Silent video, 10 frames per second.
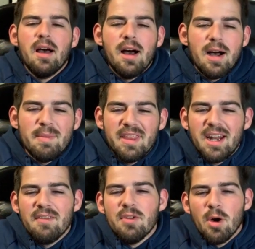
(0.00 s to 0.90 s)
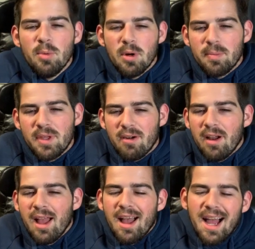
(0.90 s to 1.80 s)
And then I have Nobu up there.
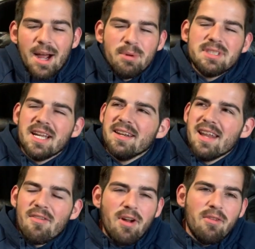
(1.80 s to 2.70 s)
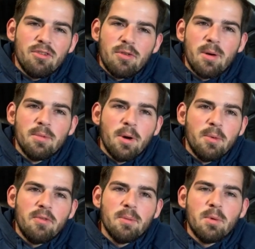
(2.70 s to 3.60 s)
I would say never ever farm
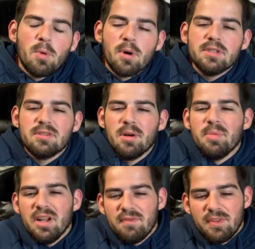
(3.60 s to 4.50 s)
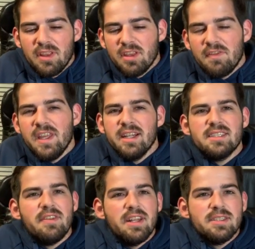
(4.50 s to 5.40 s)
Nobu from the war store, but if the Phoenix
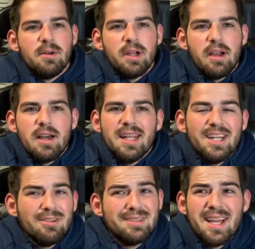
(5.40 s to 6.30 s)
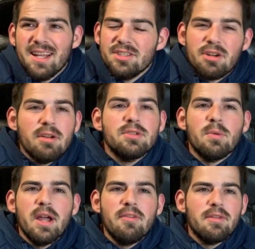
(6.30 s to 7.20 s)
event is going on and you're 10 shards
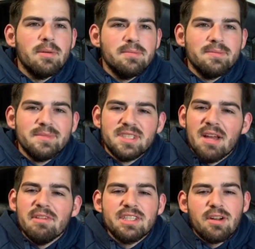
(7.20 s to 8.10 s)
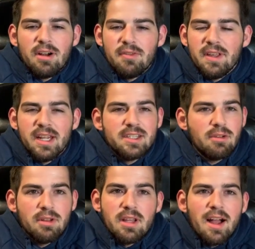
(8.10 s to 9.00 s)
away from 7-starring Phoenix
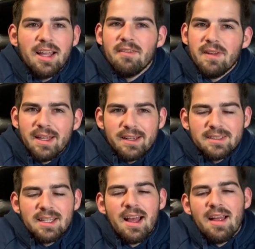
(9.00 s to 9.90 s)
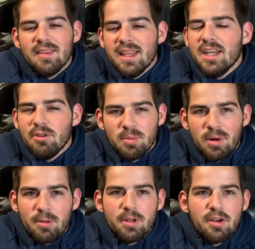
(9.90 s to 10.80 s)
or unlocking Phoenix, then you can
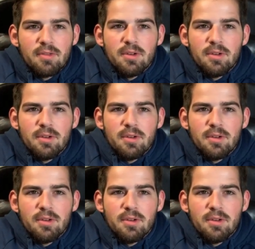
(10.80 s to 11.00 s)
probably go for